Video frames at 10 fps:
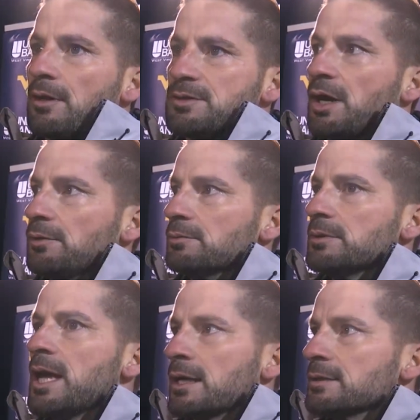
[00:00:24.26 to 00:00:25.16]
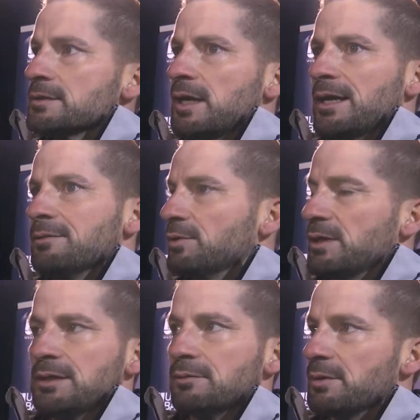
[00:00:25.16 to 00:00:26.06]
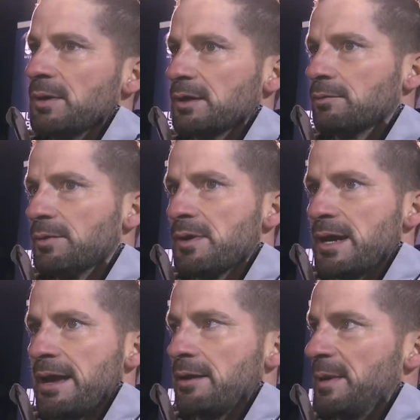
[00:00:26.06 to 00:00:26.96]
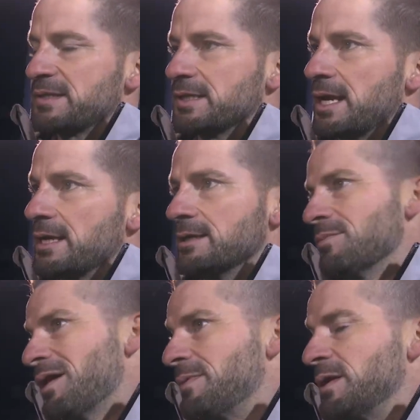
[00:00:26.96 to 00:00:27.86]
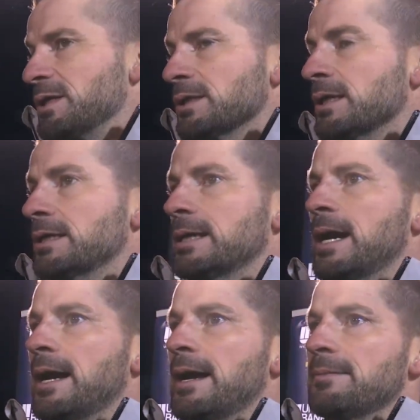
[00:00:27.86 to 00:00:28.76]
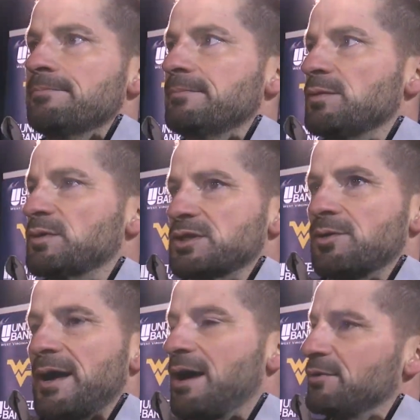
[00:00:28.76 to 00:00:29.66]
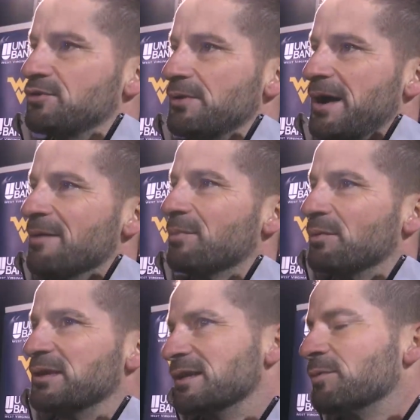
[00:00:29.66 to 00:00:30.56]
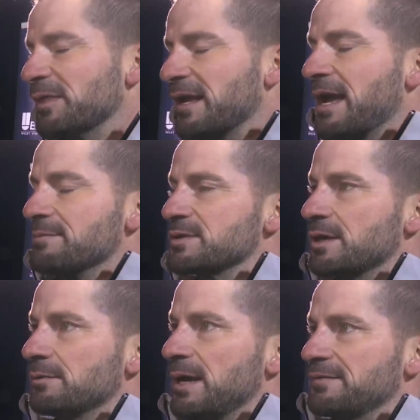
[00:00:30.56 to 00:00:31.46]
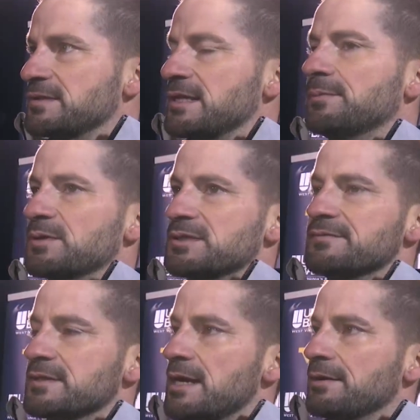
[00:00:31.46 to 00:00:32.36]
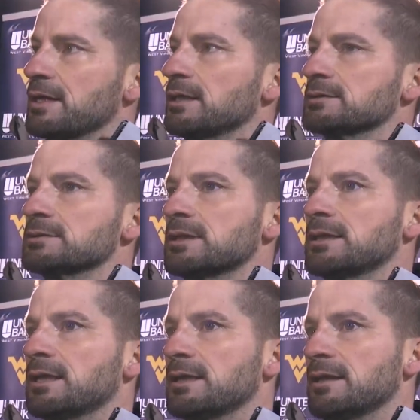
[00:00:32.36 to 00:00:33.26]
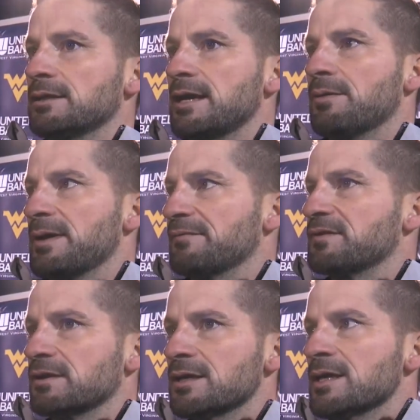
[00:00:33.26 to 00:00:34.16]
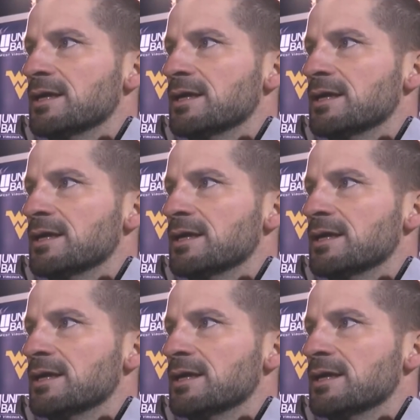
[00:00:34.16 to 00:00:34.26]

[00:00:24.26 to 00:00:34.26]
so yeah, look, we weren't we weren't at our best today, in my opinion. Um, it wasn't quite how we drew it up, but we did win the game. So we have to take the positives in that regard, and and, and, now we have to.